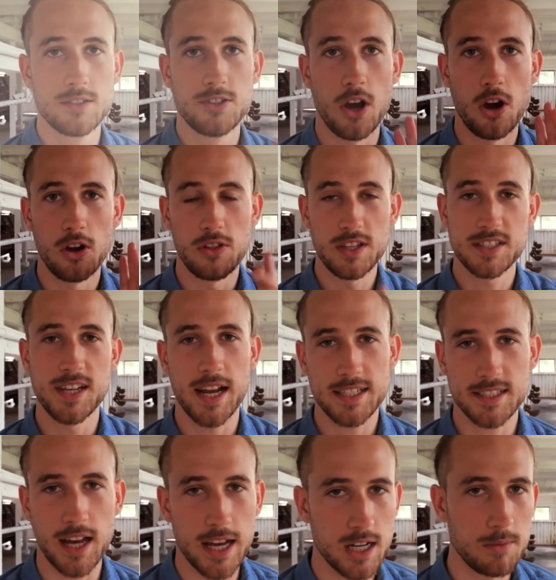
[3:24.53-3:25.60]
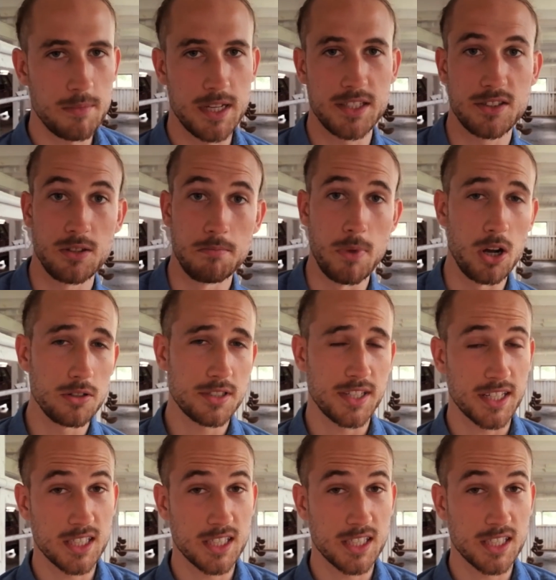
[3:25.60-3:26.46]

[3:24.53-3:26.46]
So this next item is the most